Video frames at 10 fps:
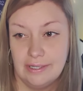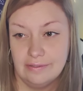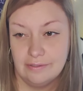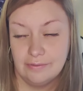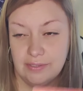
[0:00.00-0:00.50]
I
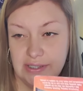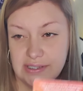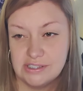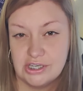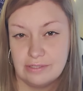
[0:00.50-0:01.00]
don't know. In
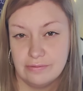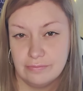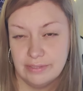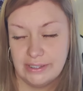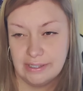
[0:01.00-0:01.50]
this
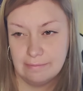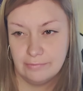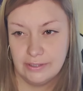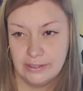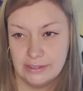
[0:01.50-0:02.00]
general reading, I'm
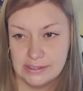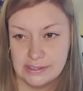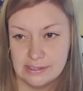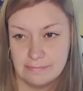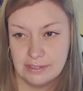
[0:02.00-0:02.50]
reading this
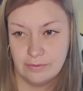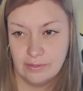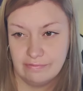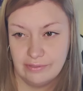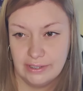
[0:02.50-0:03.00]
as somebody who
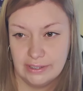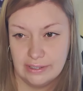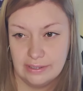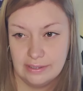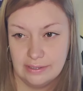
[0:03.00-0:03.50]
I feel
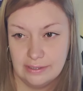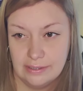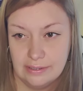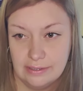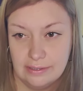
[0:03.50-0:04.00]
like
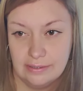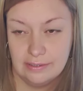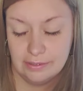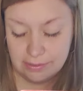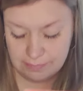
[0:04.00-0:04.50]

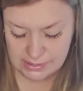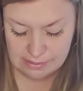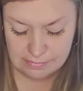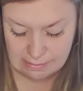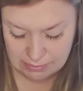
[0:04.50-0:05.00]
there could be
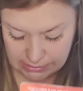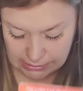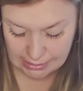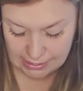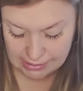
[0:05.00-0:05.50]
some type of
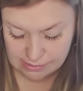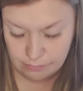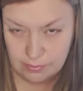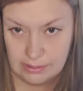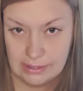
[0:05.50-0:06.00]

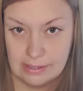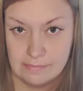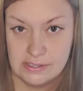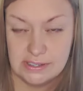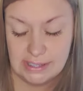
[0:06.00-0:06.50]
delays when it
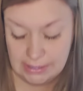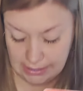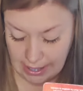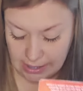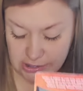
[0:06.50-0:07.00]
comes to
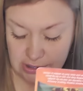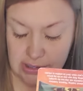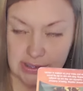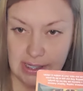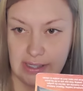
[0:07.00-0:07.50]
taking action
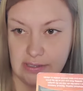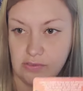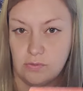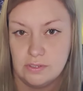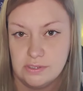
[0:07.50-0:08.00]
because the Eight of
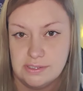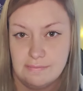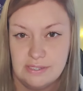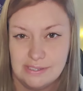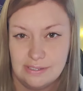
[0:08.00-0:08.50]
Swords,
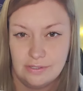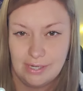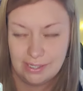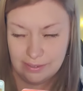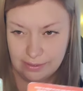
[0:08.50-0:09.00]
somebody's in their
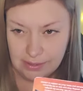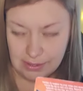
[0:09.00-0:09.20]
head.